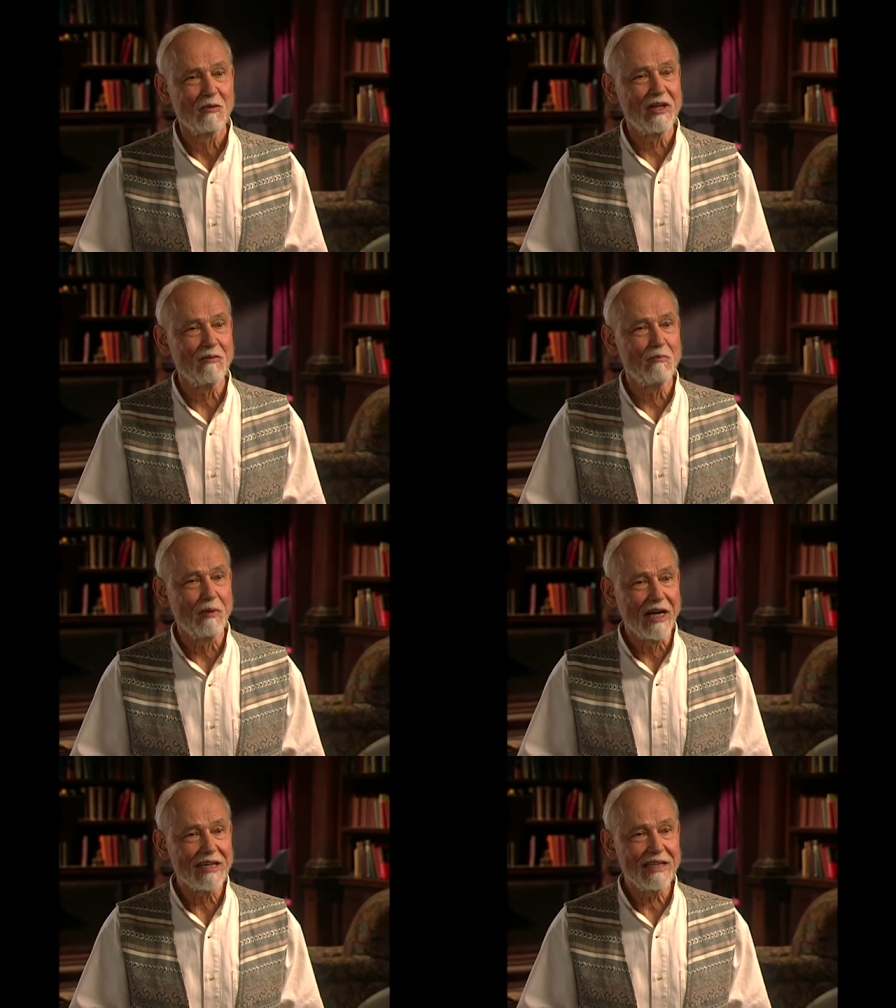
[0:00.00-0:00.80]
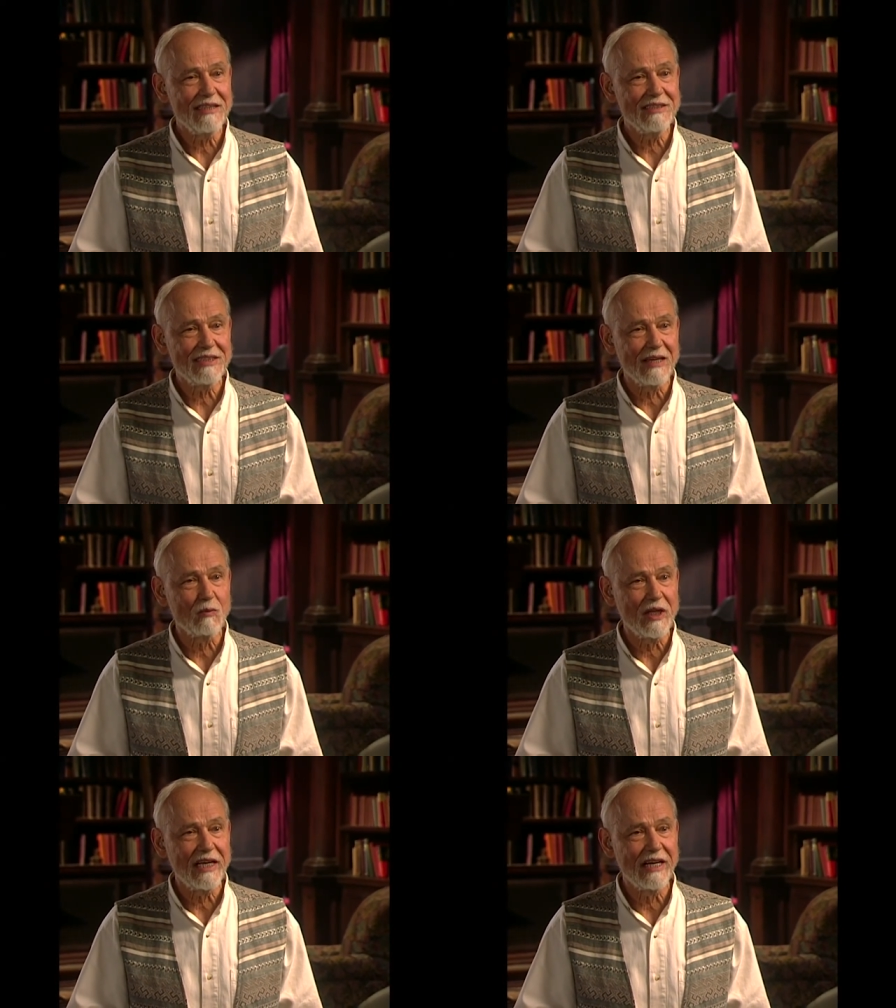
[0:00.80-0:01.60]
we have bodies
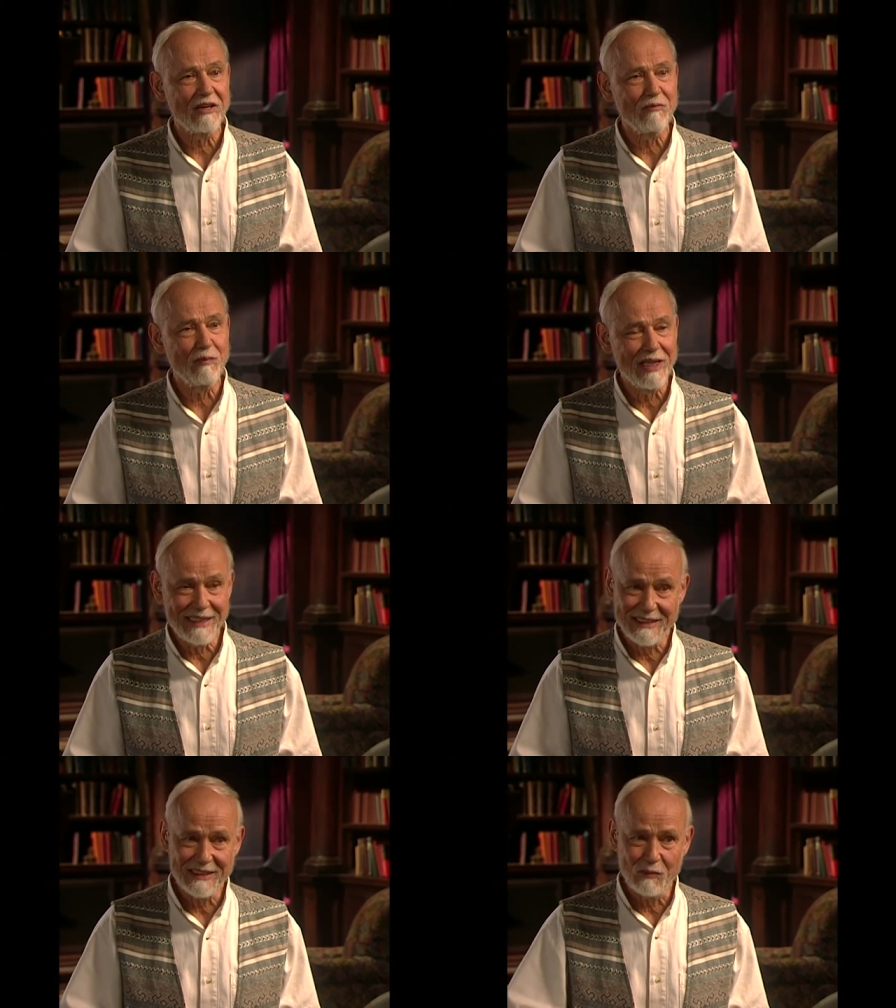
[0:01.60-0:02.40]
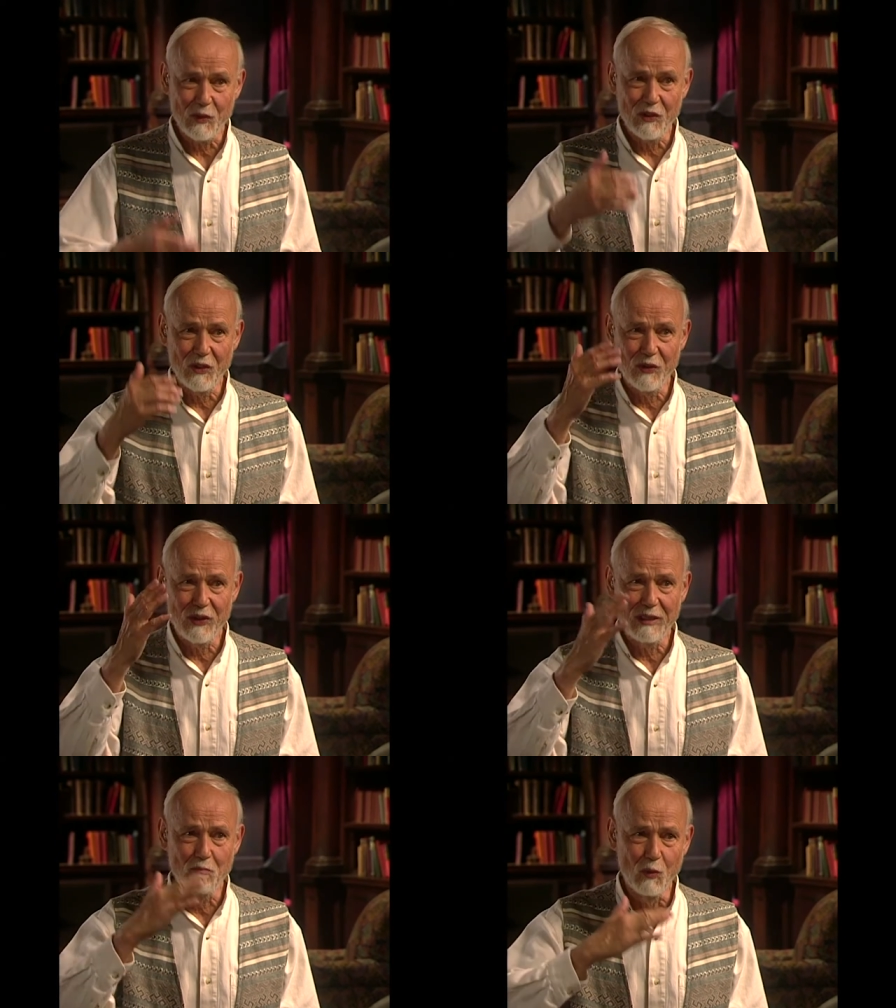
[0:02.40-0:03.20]
and we have minds, and we're
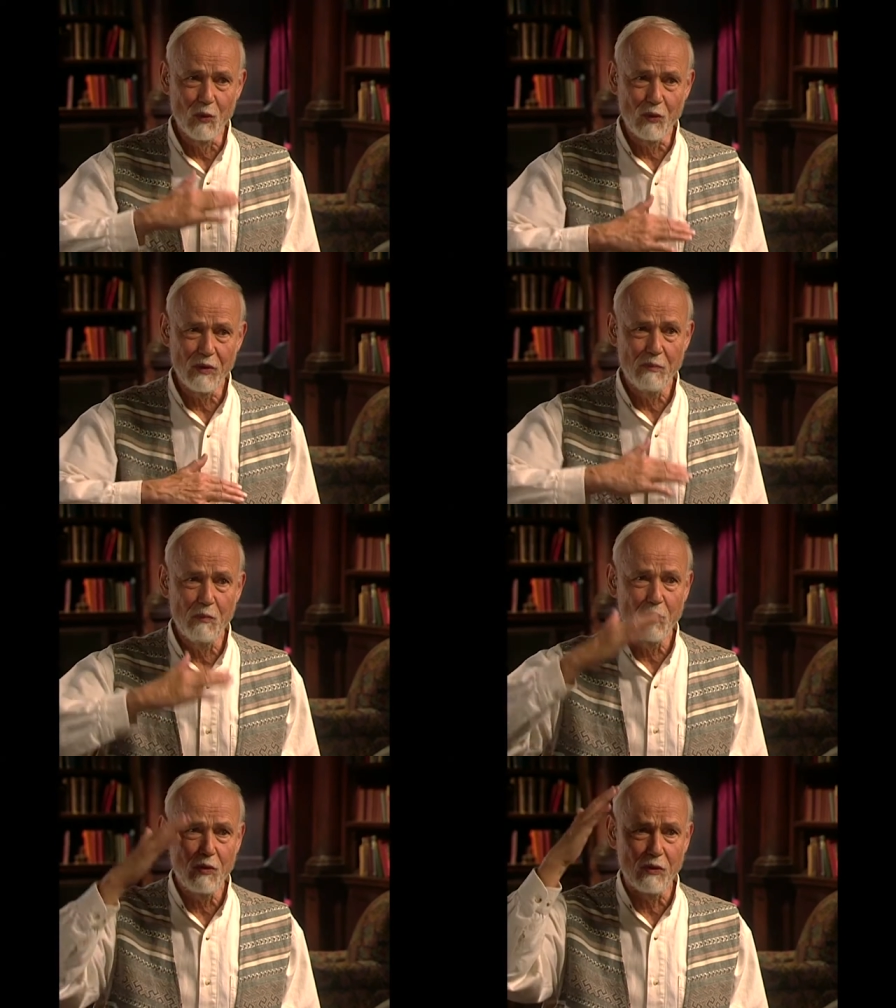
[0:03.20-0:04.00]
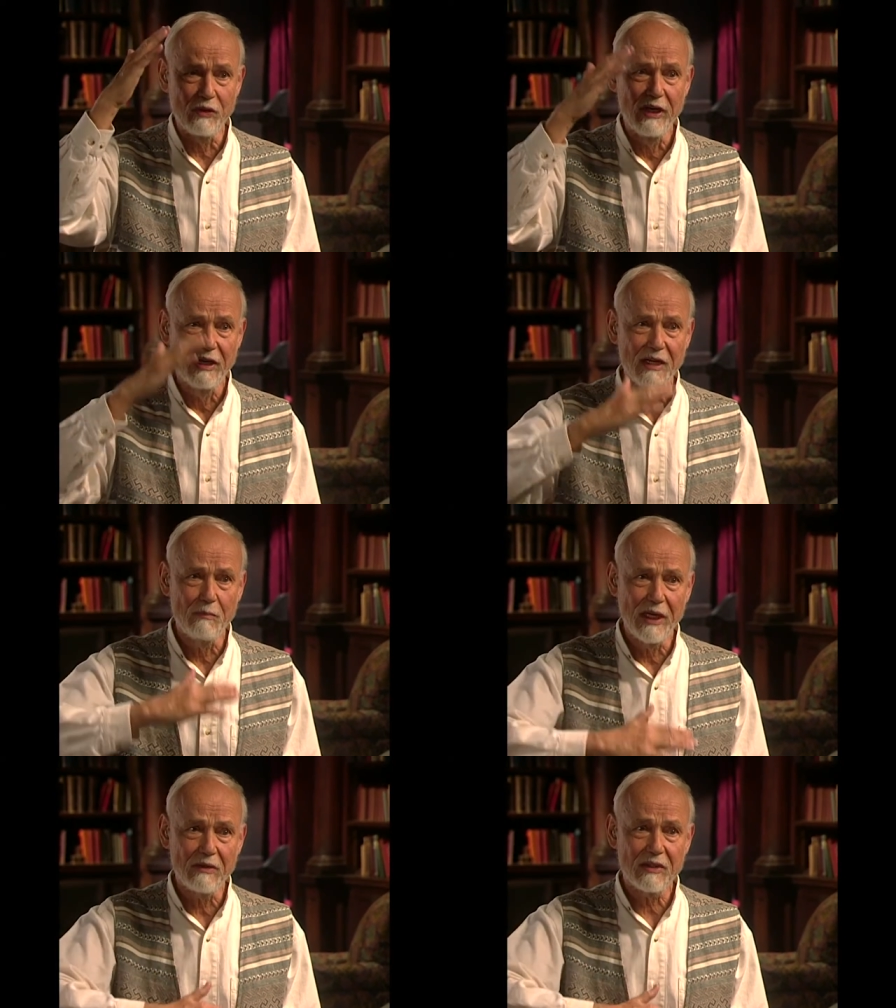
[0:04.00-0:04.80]
learning more and more
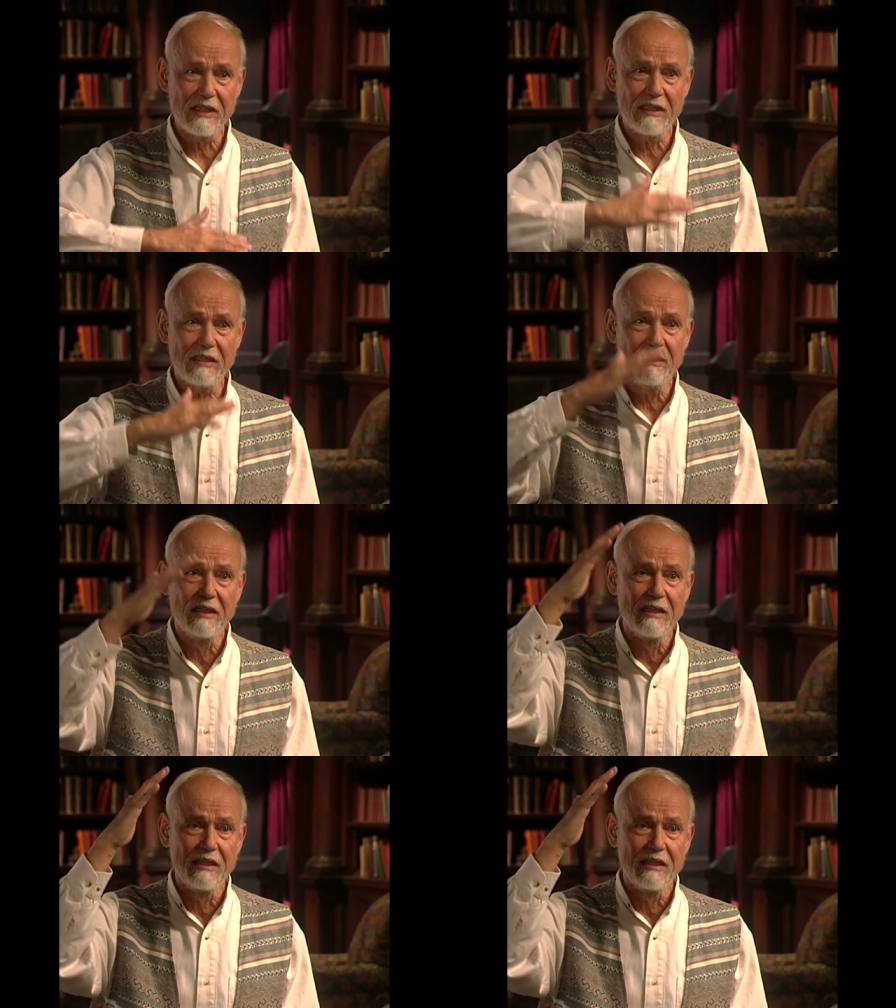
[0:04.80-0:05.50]
about the